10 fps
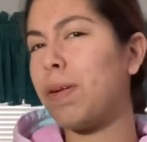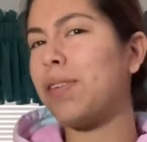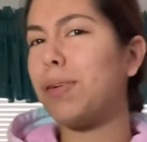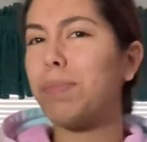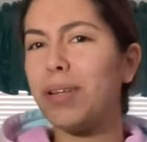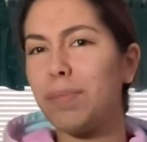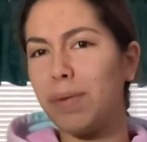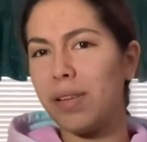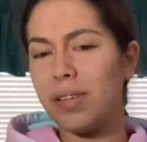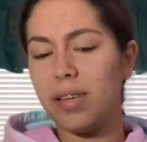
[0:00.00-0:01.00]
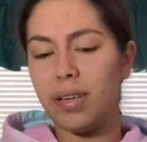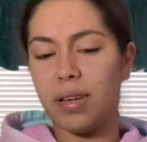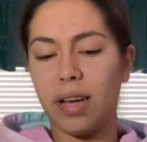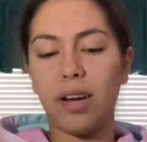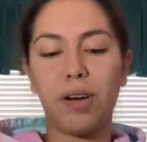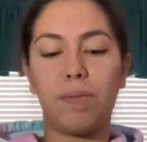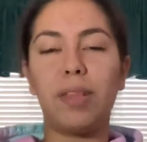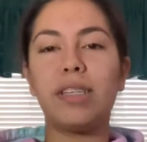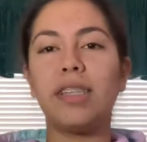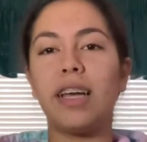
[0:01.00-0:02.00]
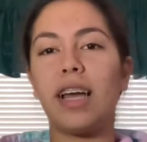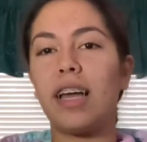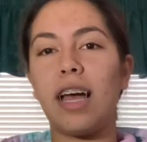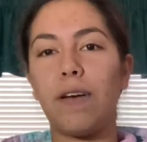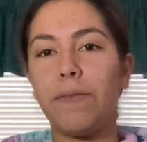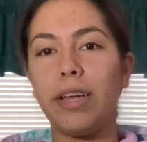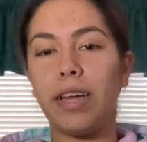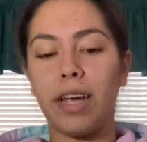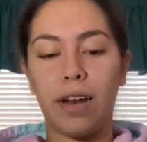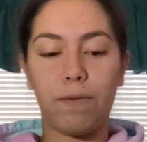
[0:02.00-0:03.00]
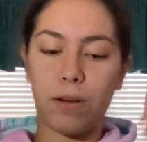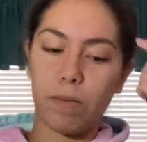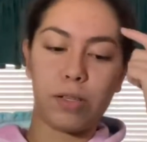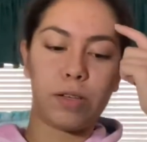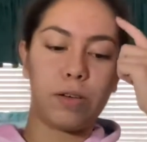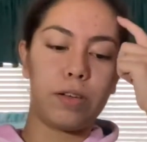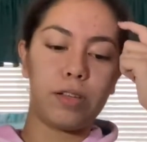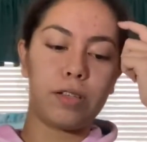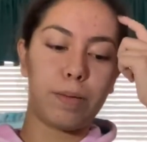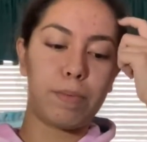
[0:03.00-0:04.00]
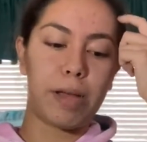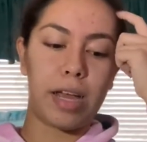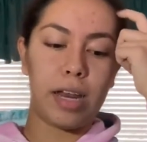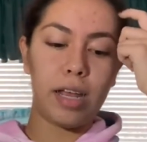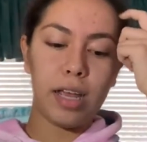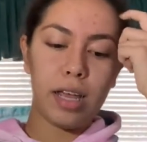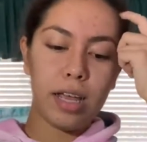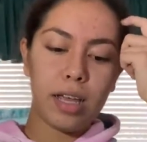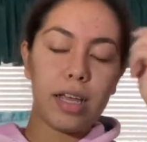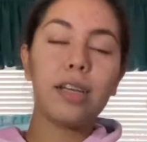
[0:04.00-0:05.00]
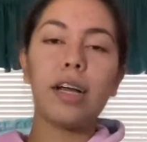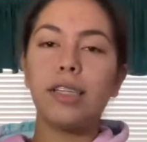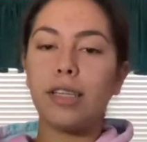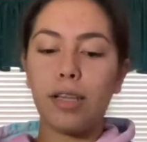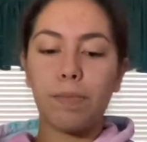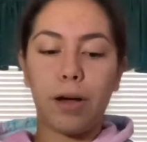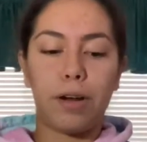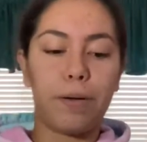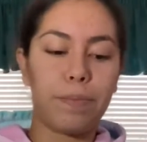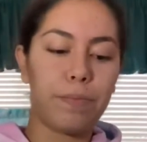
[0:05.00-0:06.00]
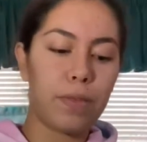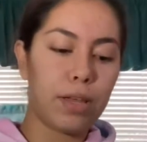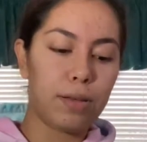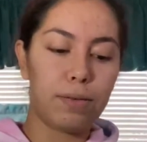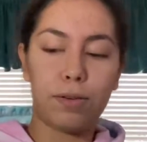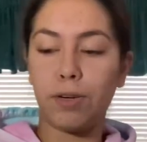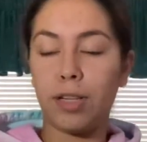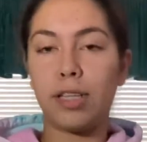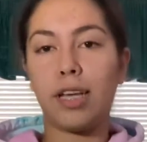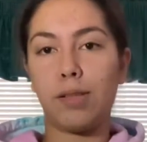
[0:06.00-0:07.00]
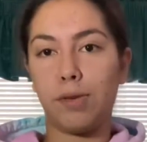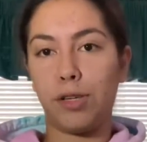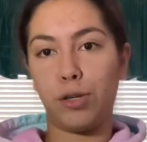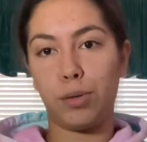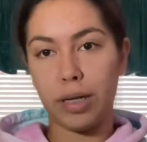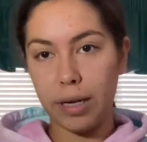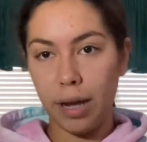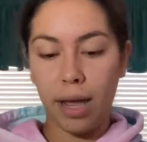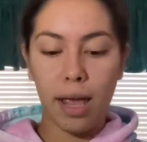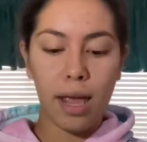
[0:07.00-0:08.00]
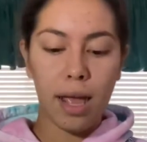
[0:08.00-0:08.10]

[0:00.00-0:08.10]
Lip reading: butter, I don't know. This thing, I have it. I kind of forgot what it's called on the top of my head. It cuts in the butter, or in this case, we're using shortening.